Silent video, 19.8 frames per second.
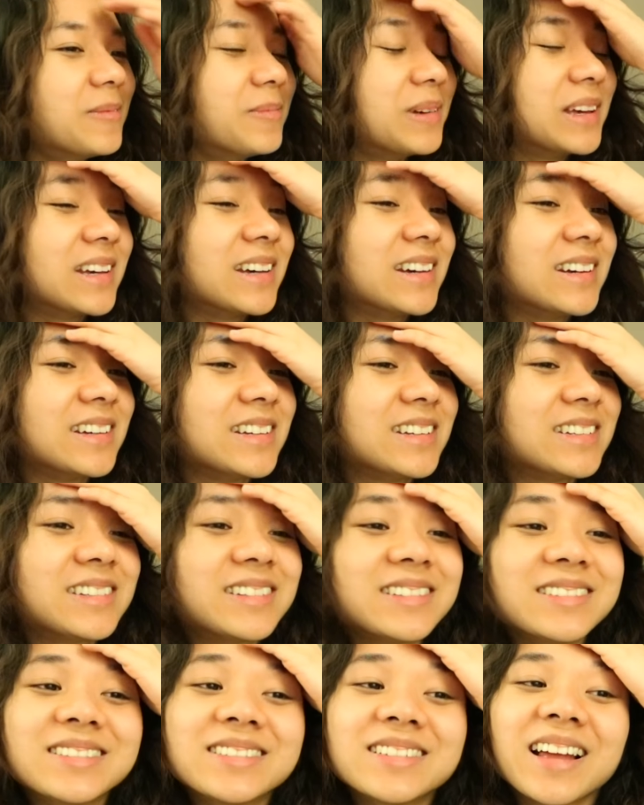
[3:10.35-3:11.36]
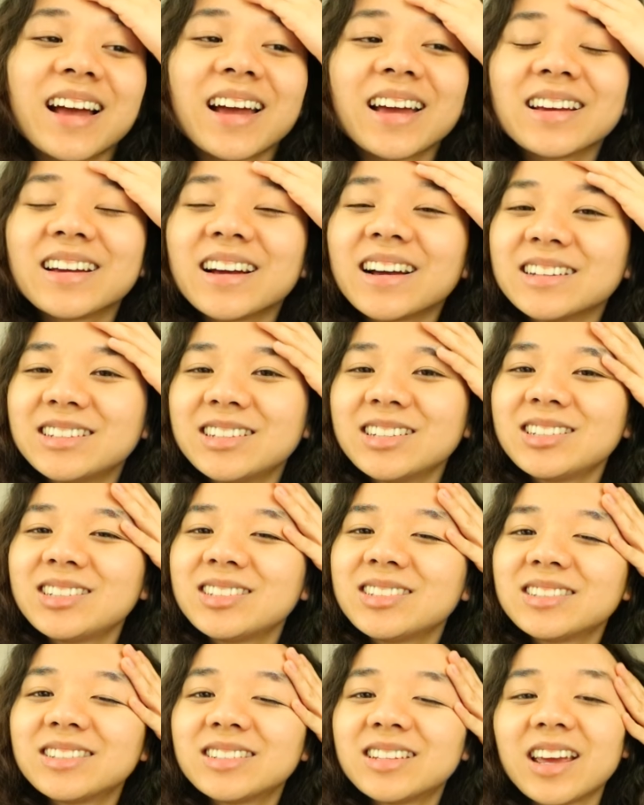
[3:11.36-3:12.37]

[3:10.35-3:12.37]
because like I just